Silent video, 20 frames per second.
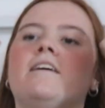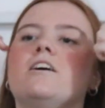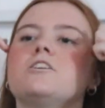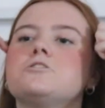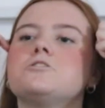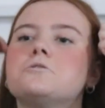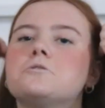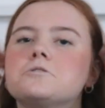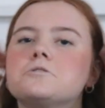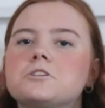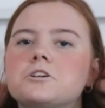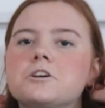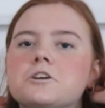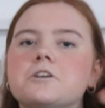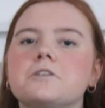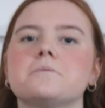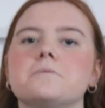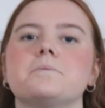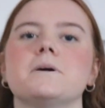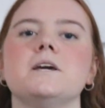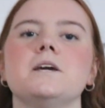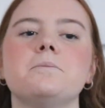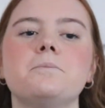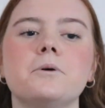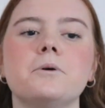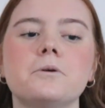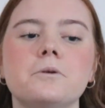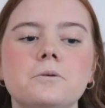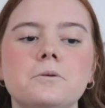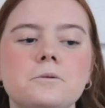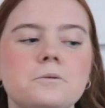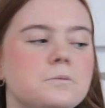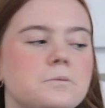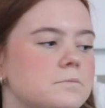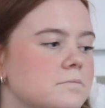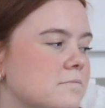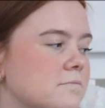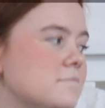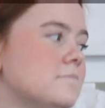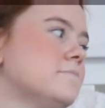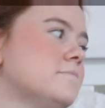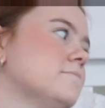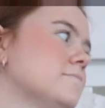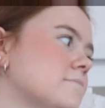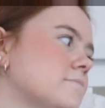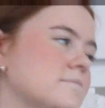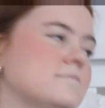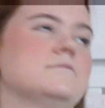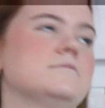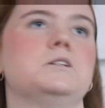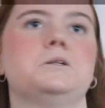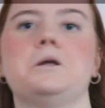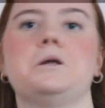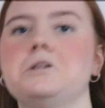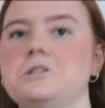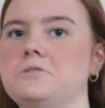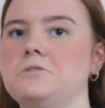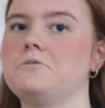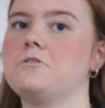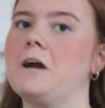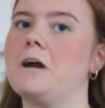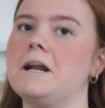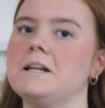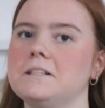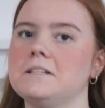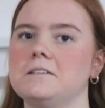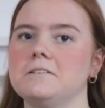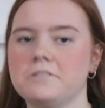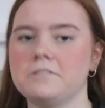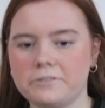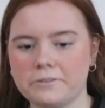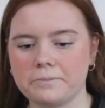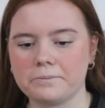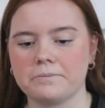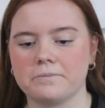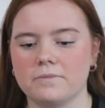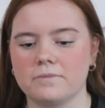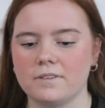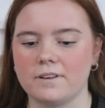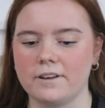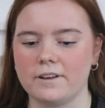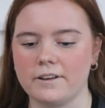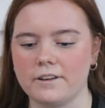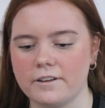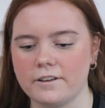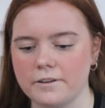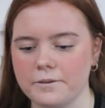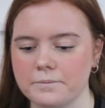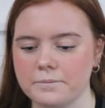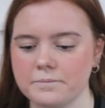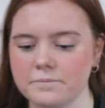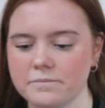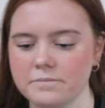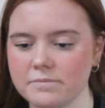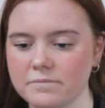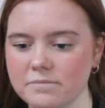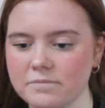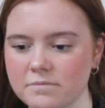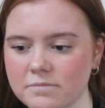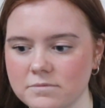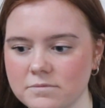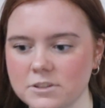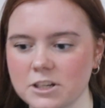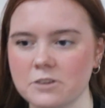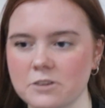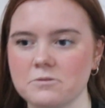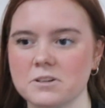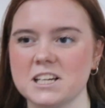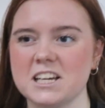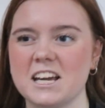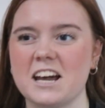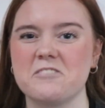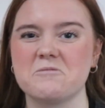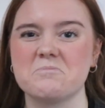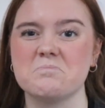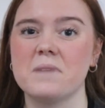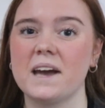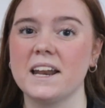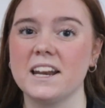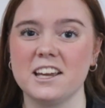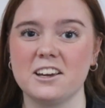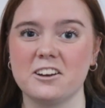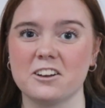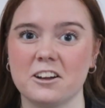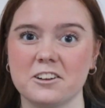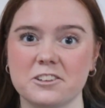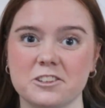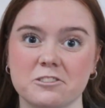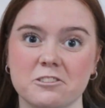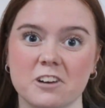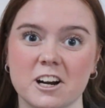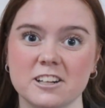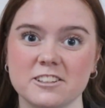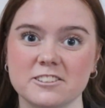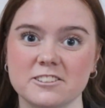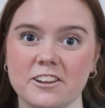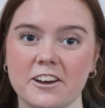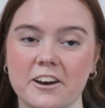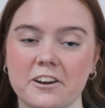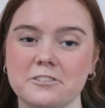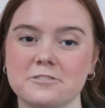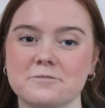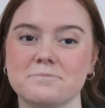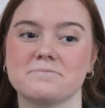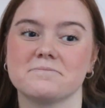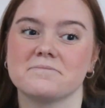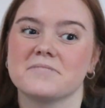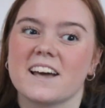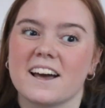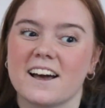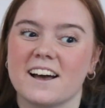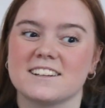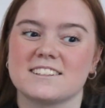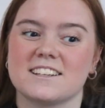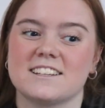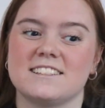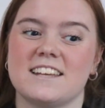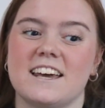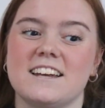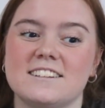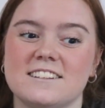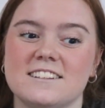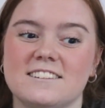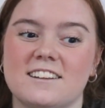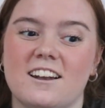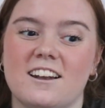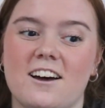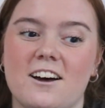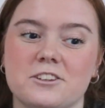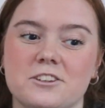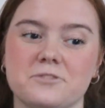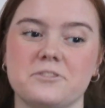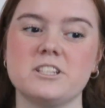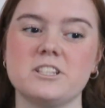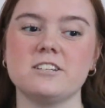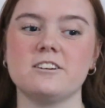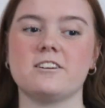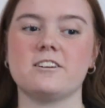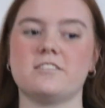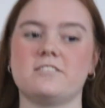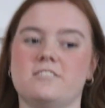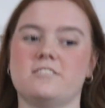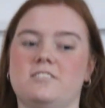I talk to people, close friends. Don't really have many close friends though, as I said in the last video.